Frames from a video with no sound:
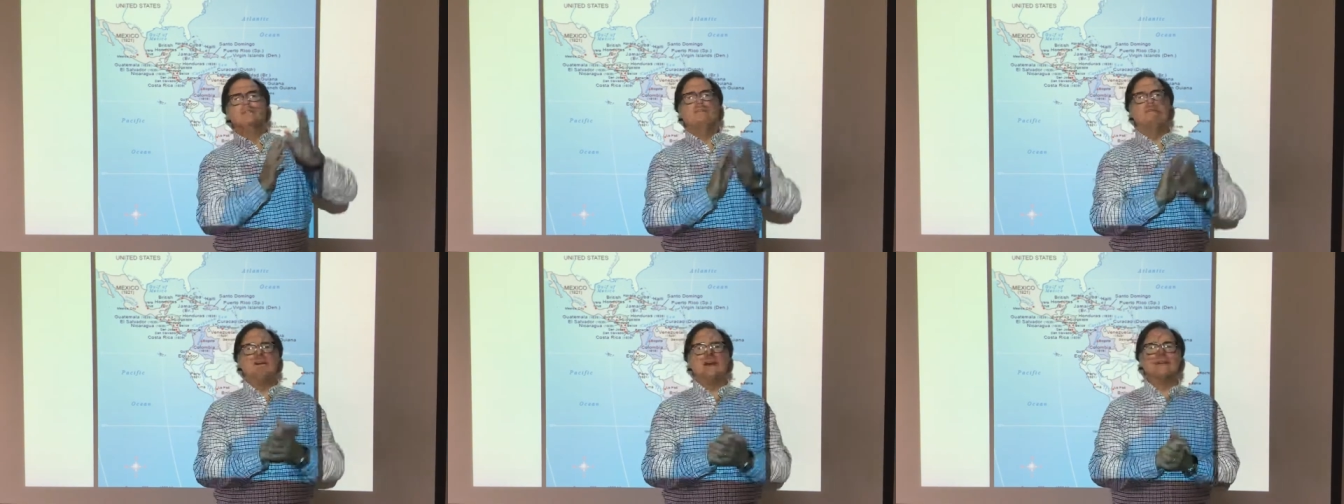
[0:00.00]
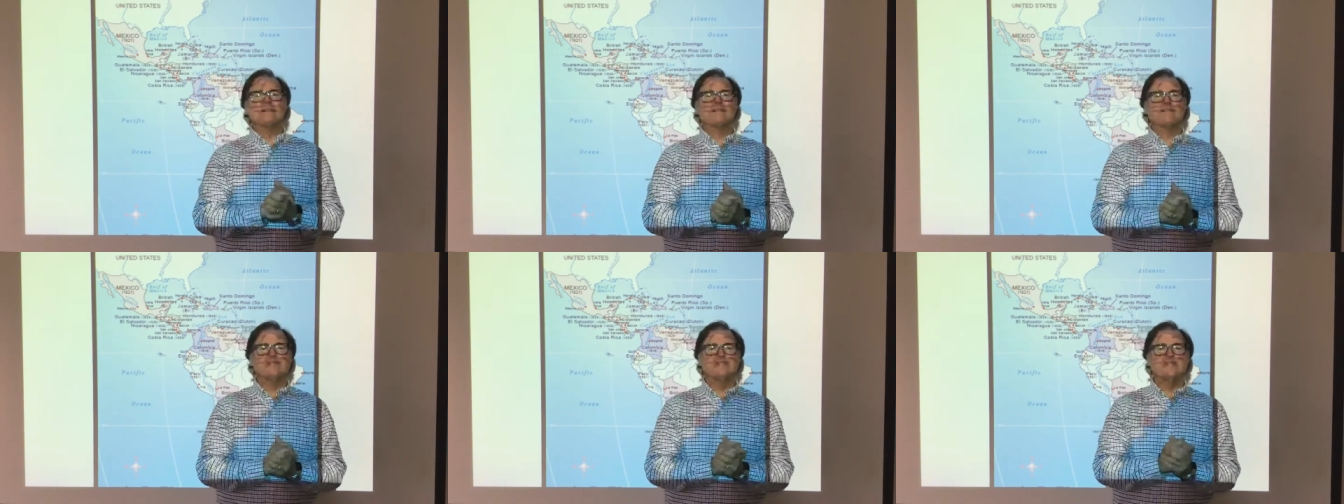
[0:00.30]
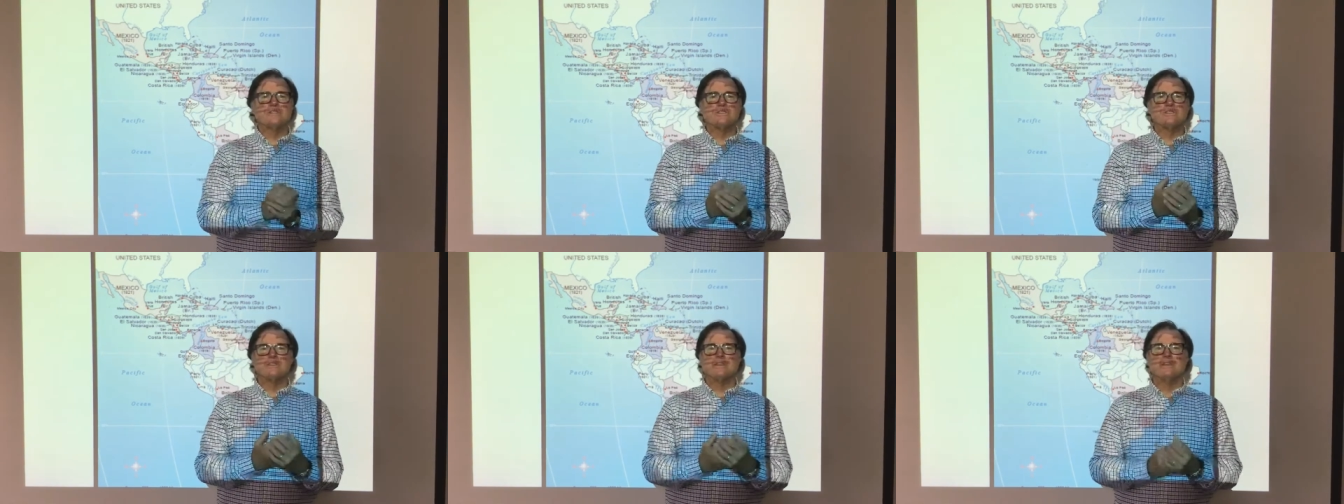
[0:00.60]

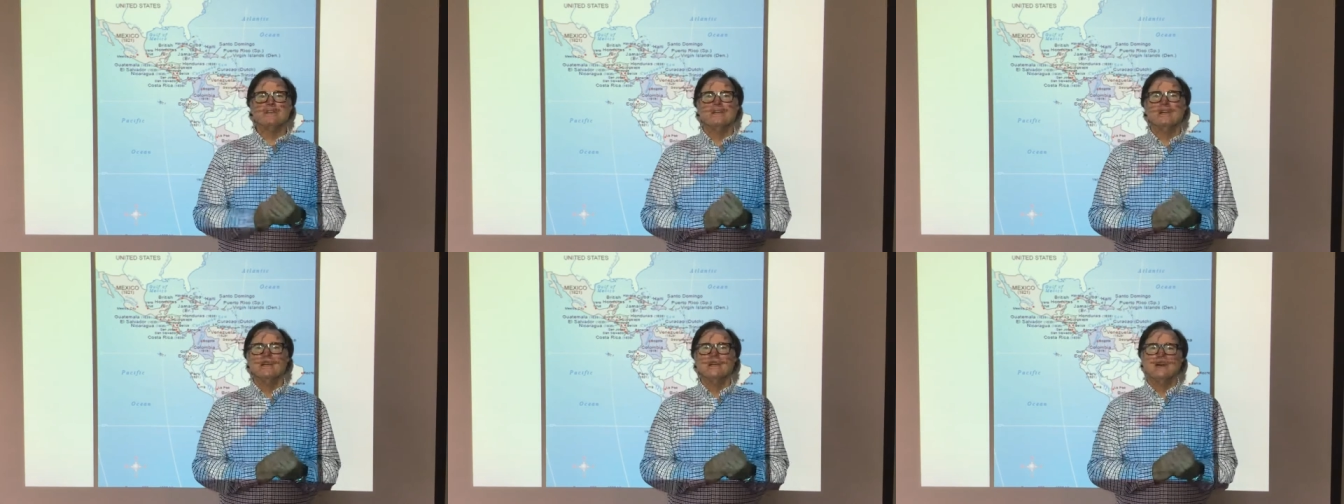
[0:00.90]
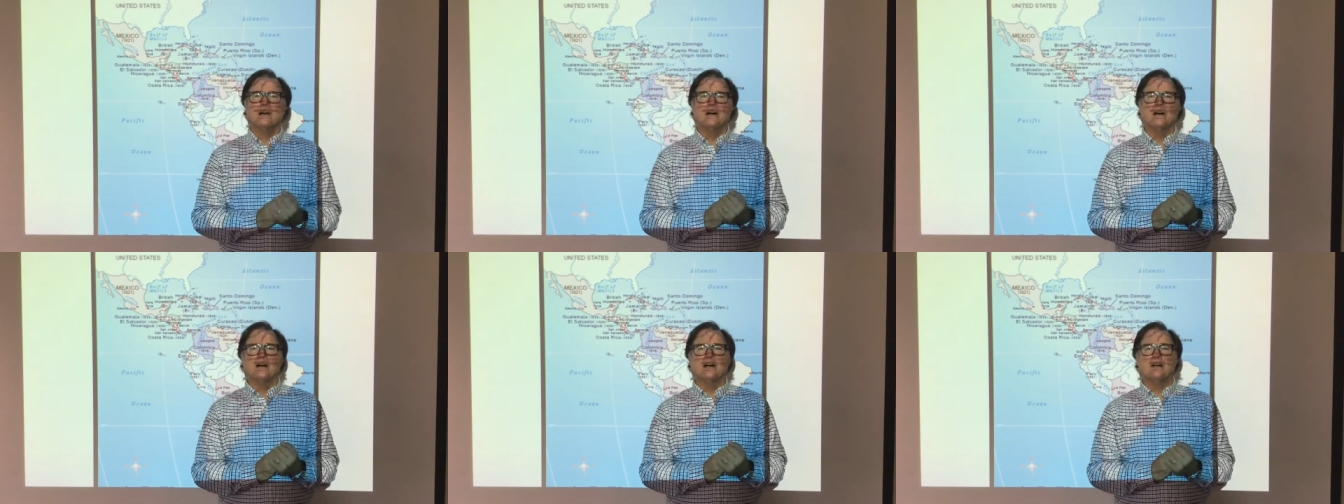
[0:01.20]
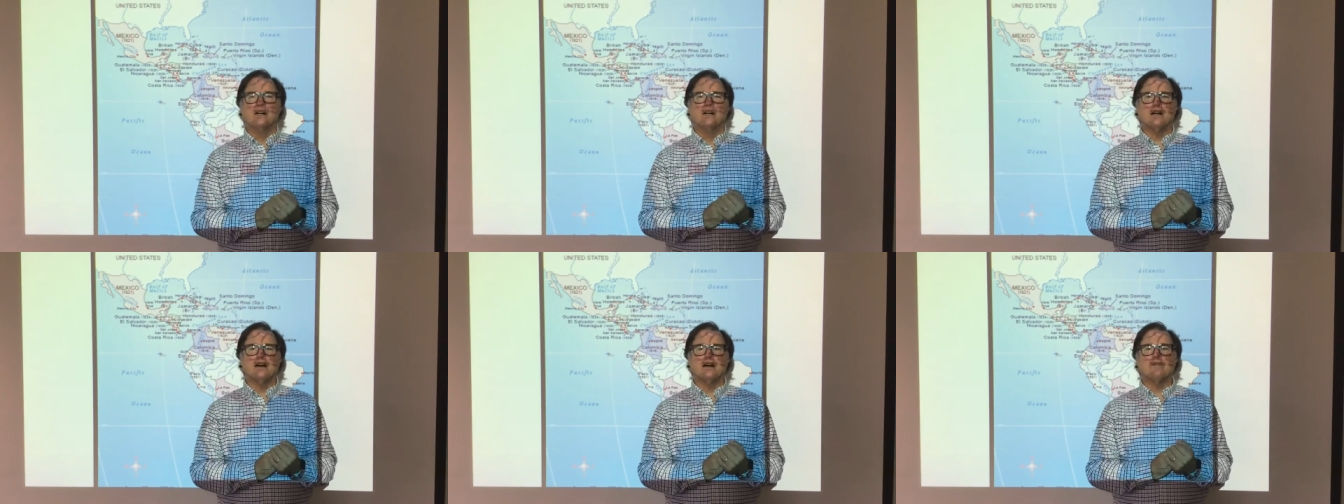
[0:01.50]
vestige
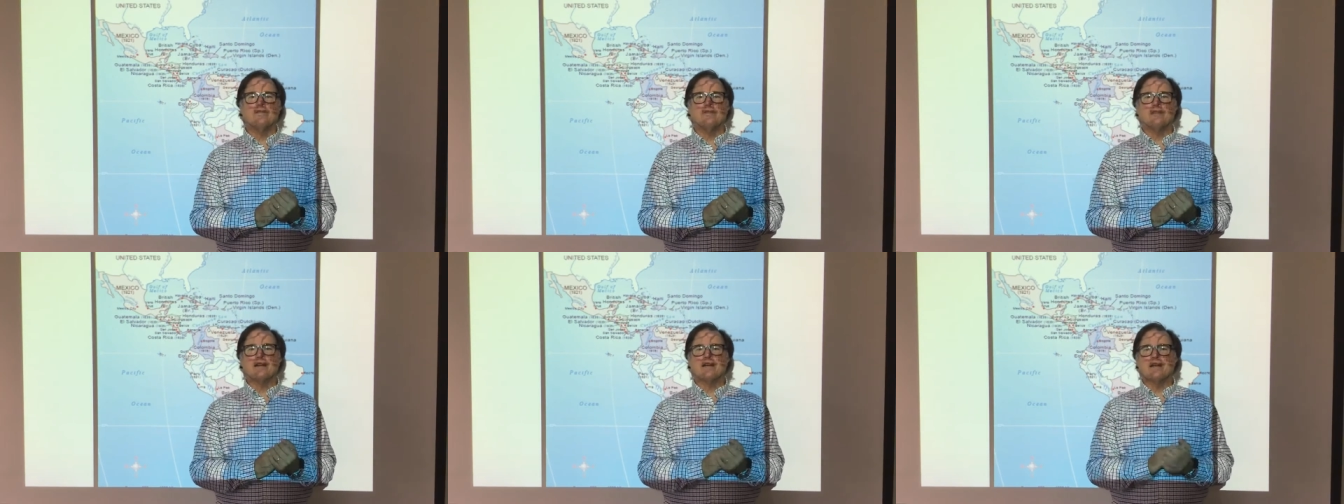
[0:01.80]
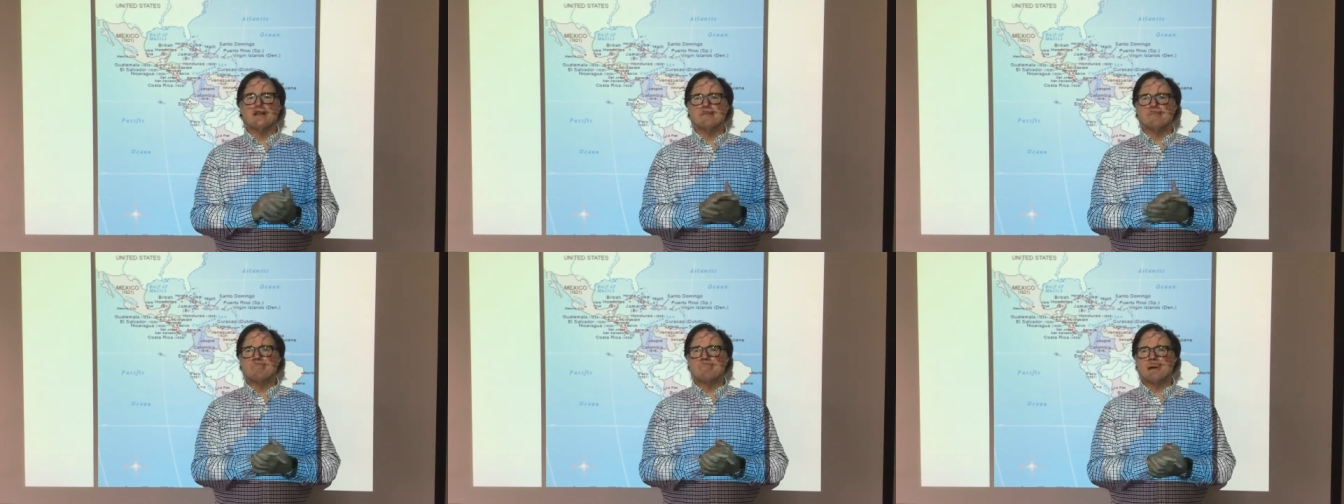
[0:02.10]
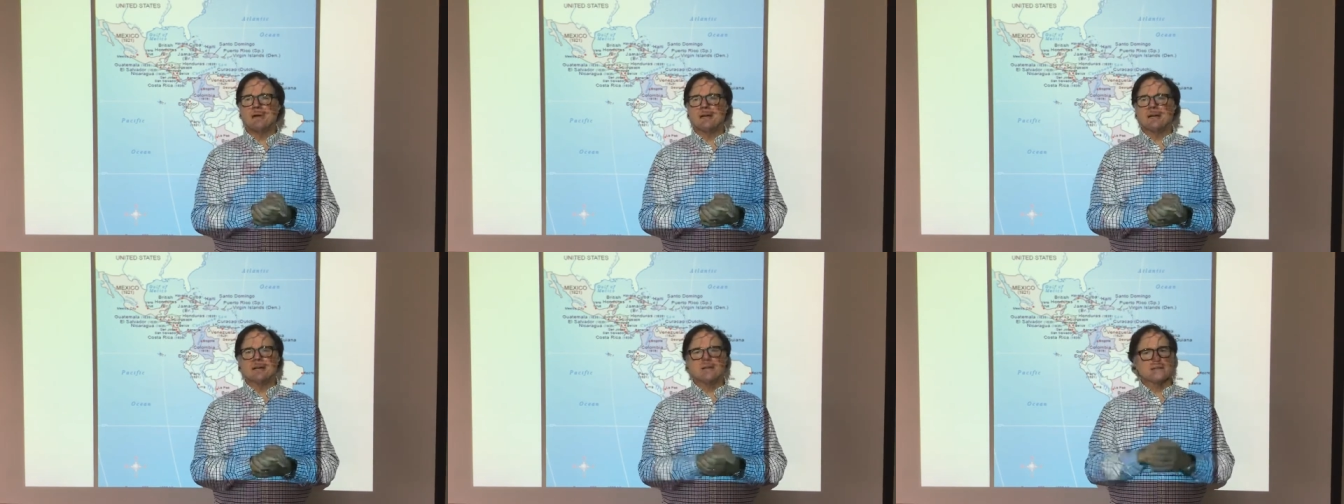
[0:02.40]
uh, of their
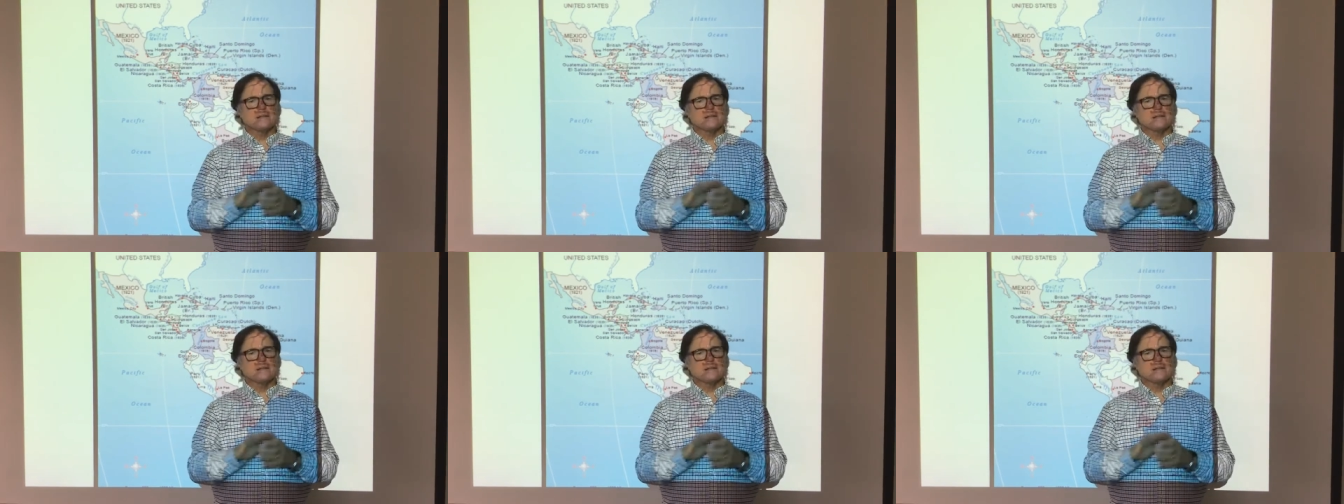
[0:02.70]
empire.